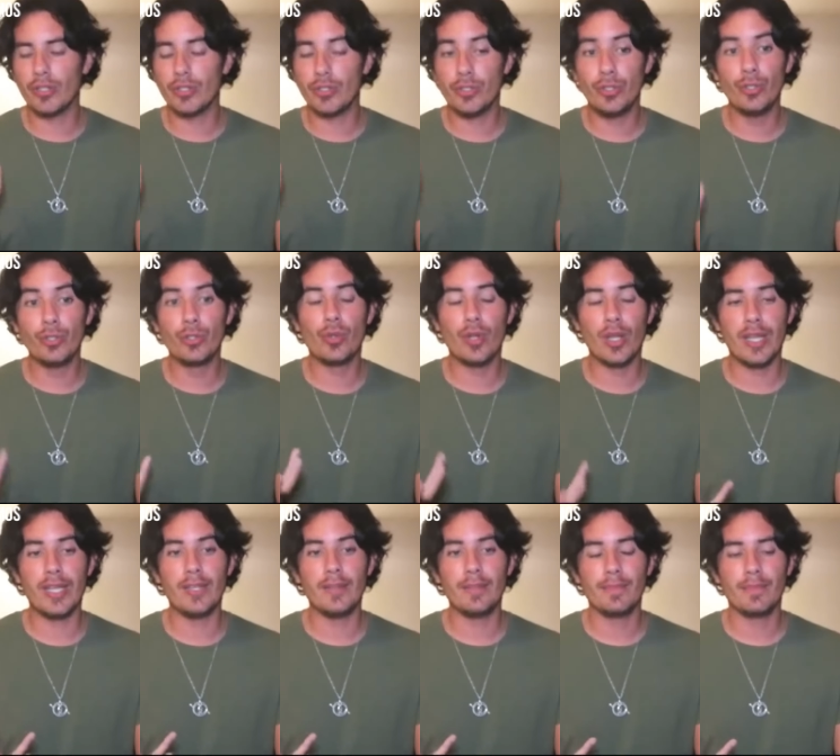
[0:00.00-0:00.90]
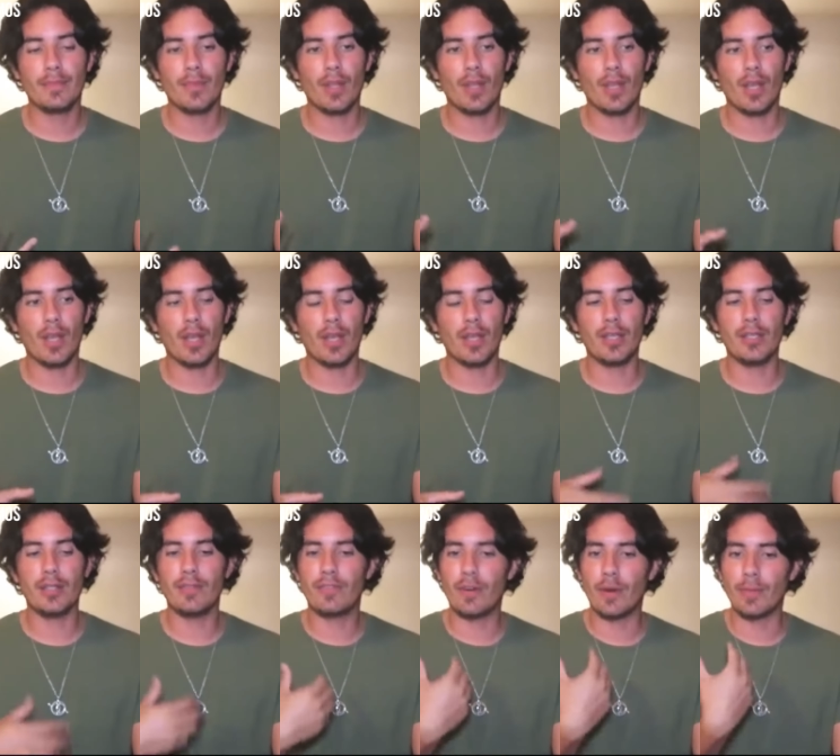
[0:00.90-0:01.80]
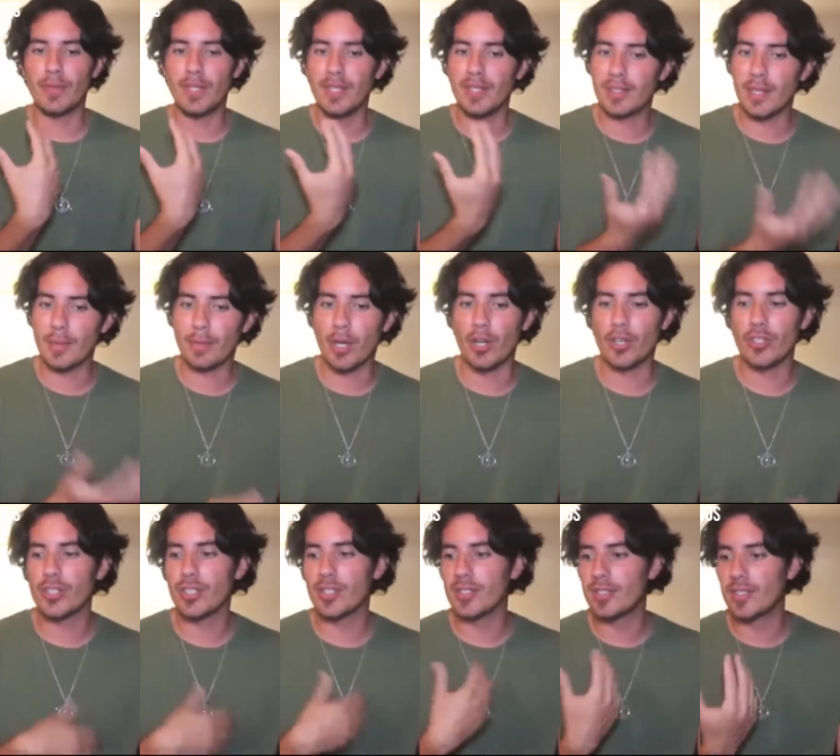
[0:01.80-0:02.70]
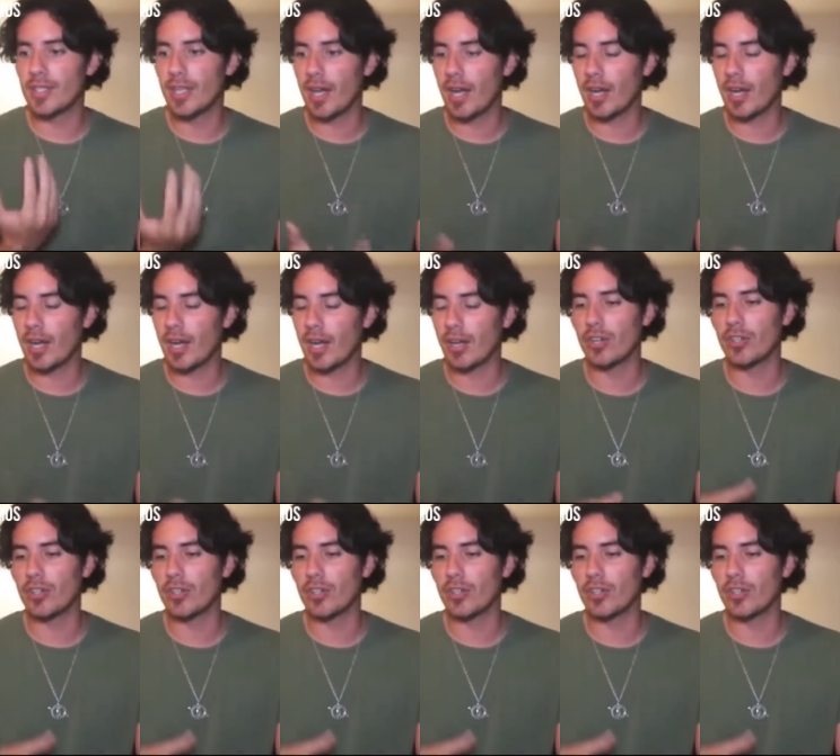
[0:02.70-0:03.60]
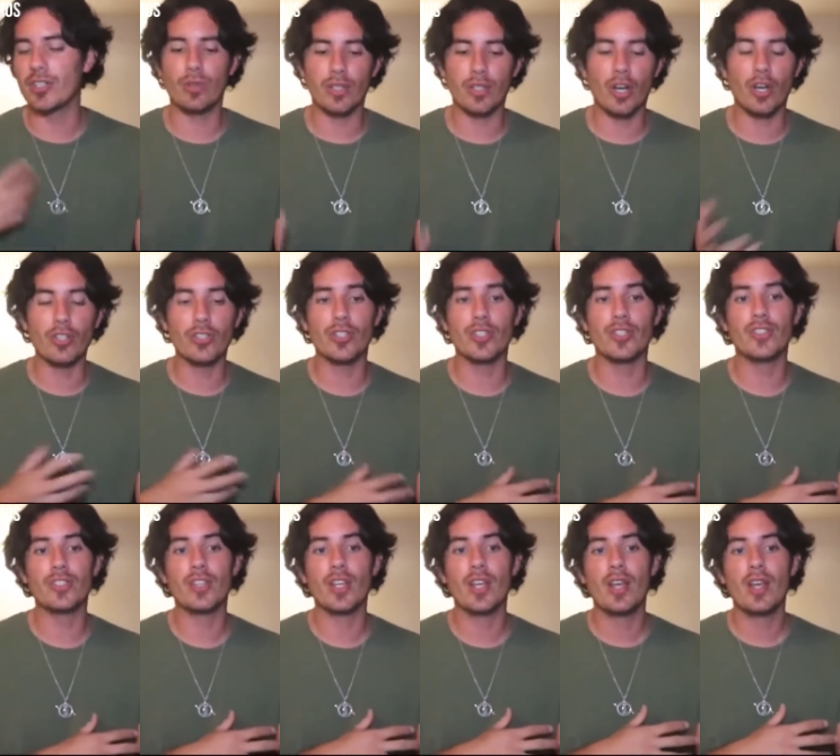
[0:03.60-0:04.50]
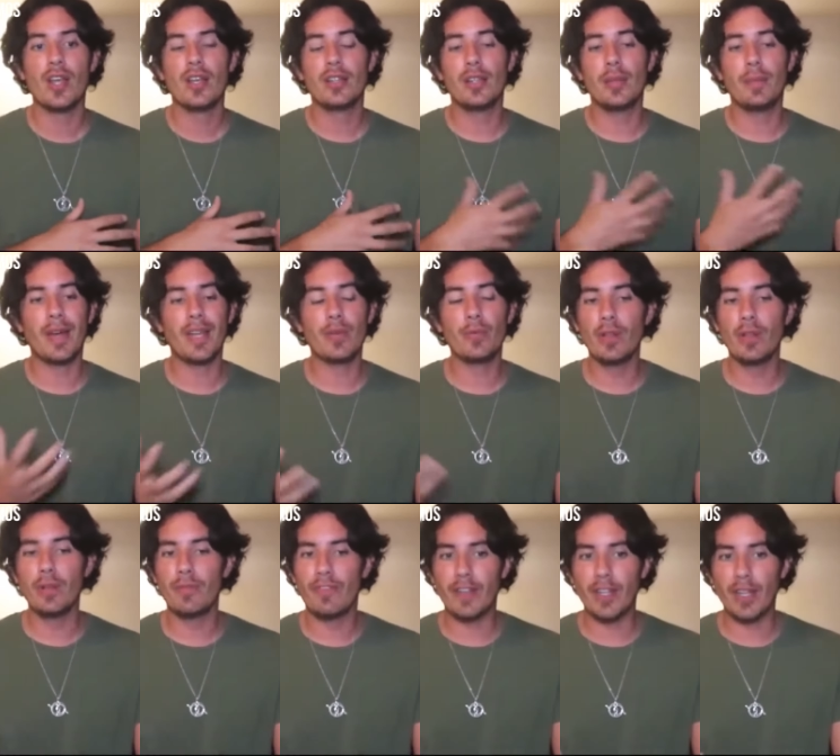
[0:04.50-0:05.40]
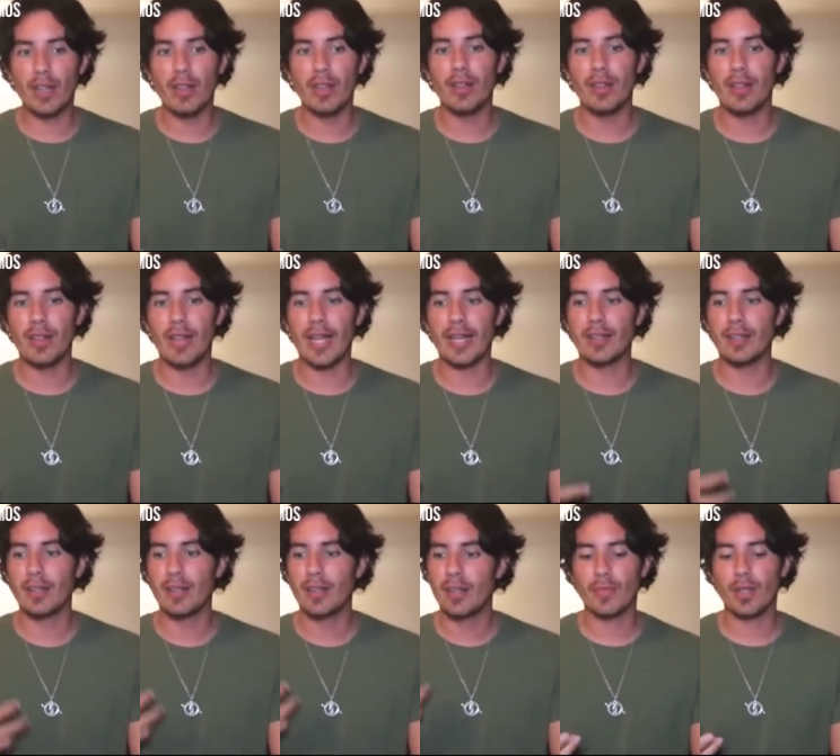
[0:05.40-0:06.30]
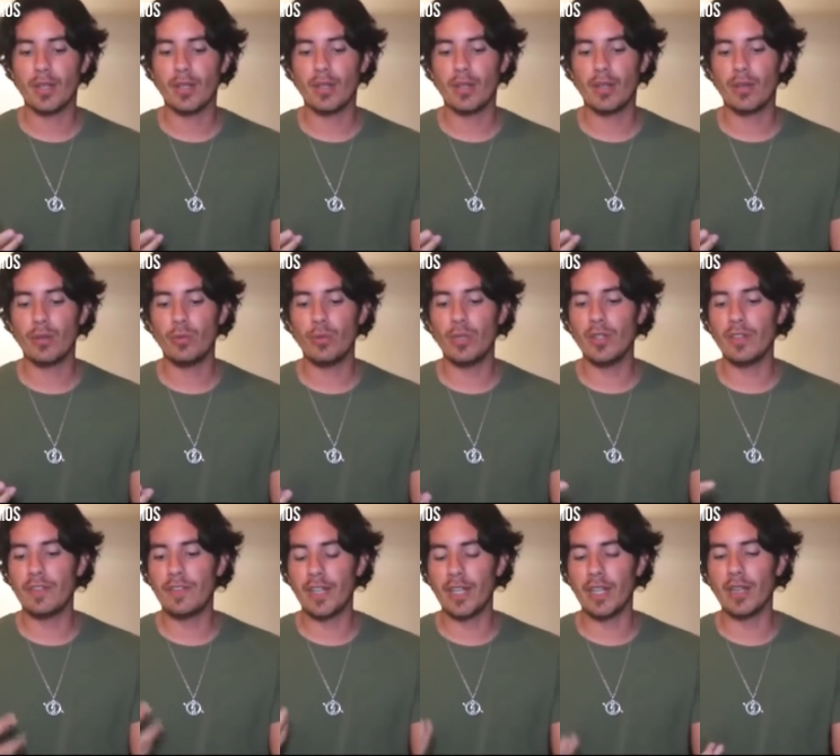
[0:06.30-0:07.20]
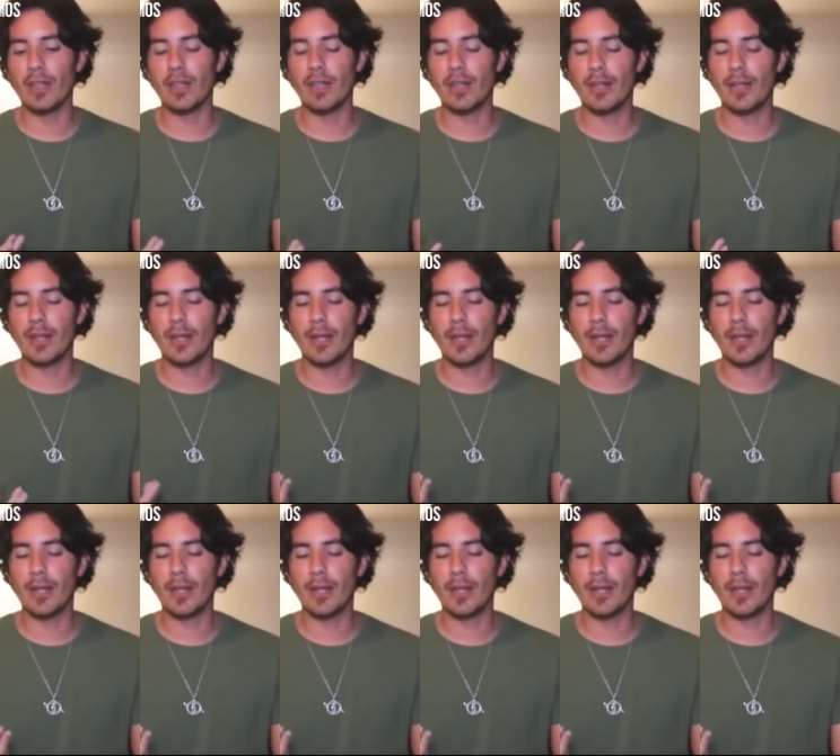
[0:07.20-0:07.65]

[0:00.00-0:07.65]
usually from the subconscious, the unconscious, or the conscience, the body will feel like will feel